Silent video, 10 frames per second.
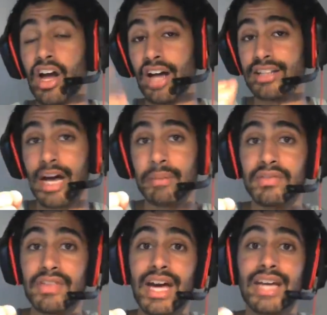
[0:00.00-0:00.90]
On top
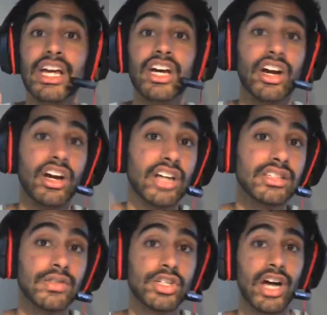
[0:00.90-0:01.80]
of that,
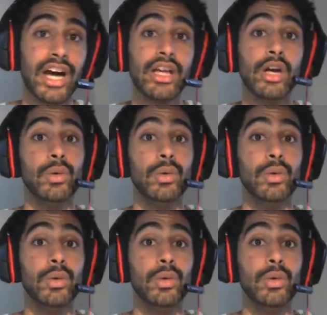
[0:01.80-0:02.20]
Concussive Shot